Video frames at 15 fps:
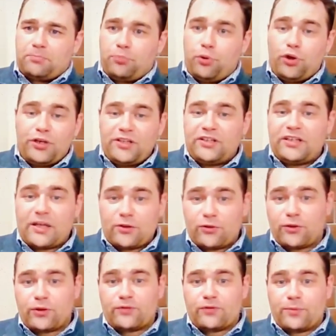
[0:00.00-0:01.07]
putting together
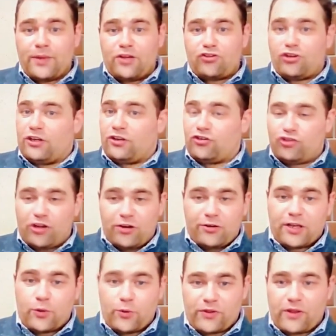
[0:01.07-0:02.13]
their information and
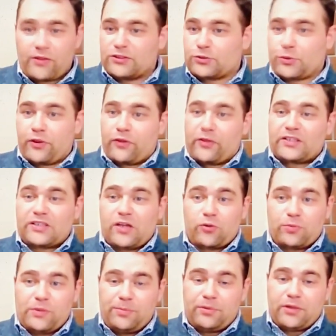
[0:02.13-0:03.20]
sharing it with others, whether that's other
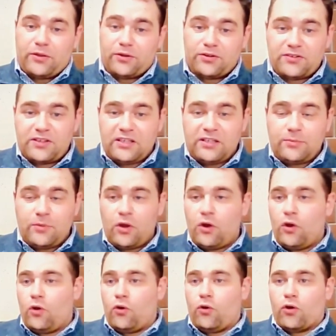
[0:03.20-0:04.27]
people on their team
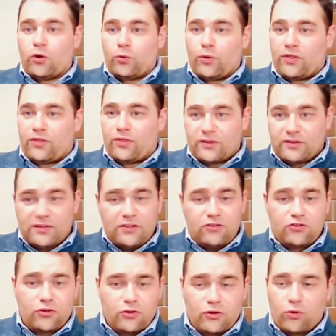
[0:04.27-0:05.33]
or with the
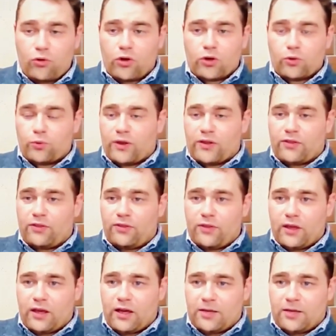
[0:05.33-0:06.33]
teacher or with